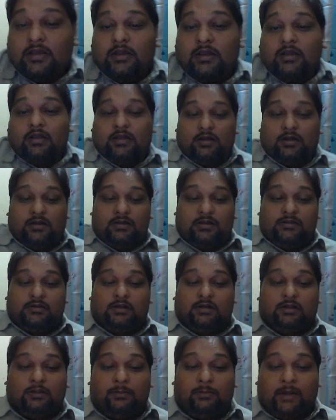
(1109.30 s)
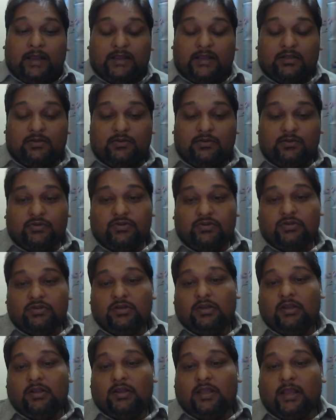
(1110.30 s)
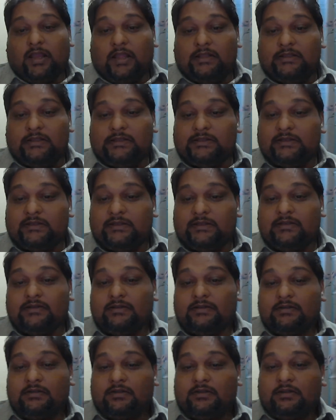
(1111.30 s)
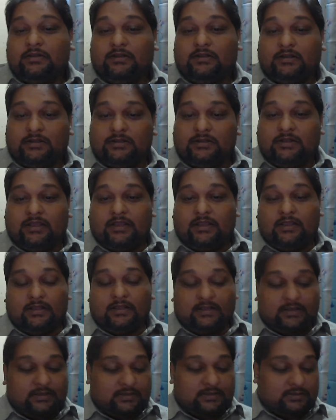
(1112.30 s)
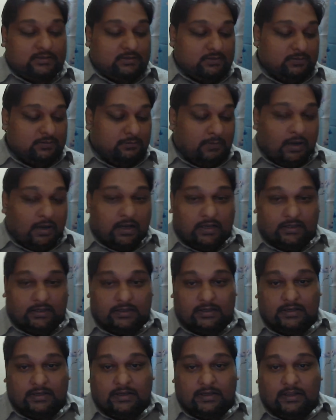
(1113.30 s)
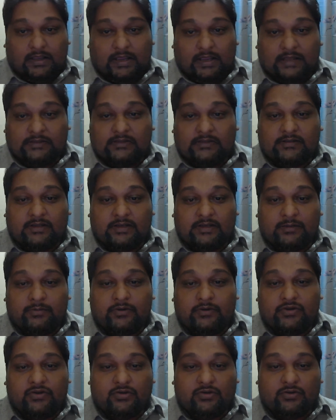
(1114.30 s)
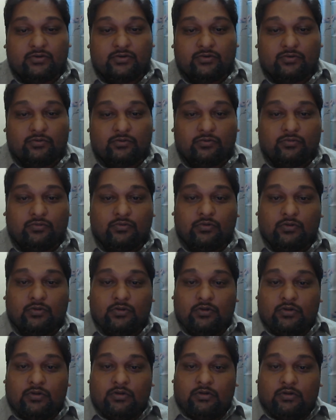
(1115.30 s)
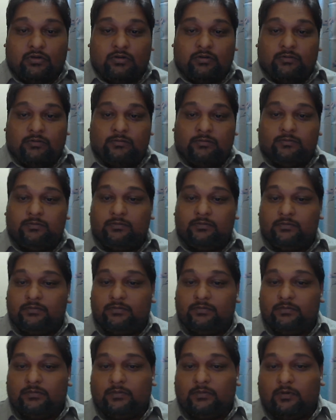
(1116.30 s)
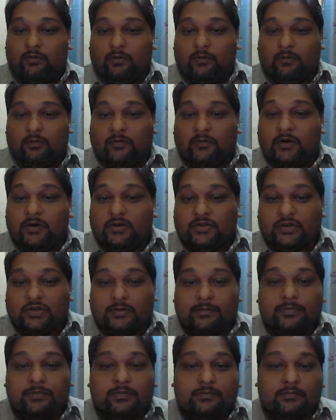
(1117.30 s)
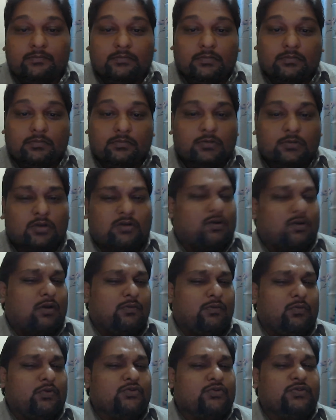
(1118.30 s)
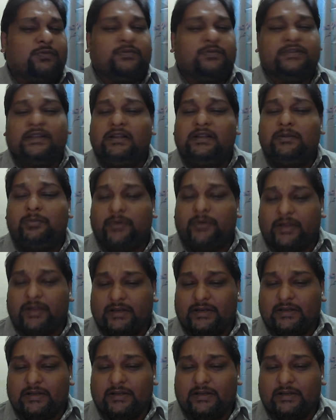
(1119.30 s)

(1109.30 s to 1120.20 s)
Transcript: It's called the Bhai Dooj, and this day is marked as a celebration to uh, worship, not worship, celebrate